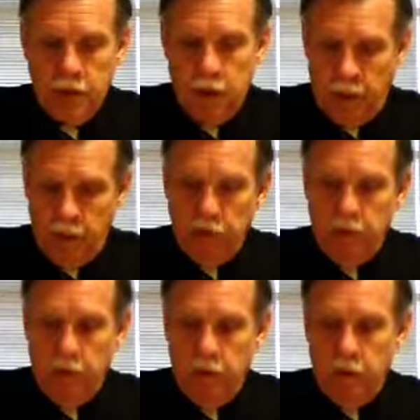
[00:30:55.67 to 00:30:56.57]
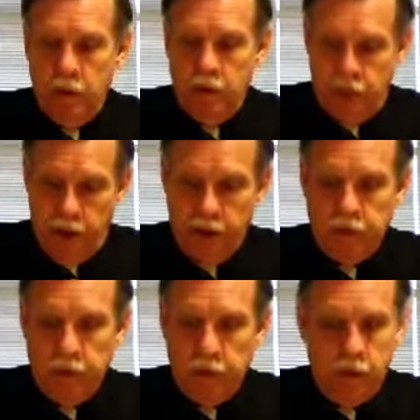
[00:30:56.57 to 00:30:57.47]
given
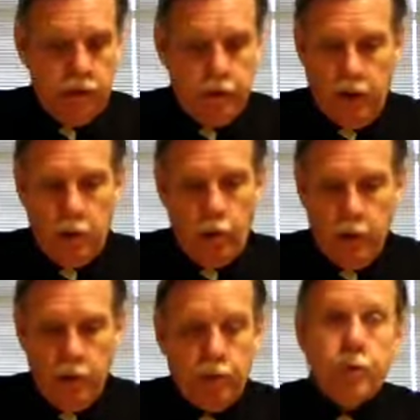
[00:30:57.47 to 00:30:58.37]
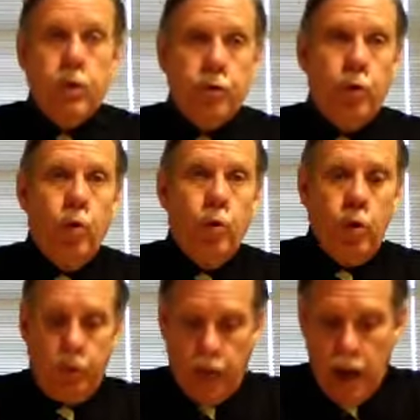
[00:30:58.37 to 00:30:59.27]
Johnson and Sam Rayburn's control over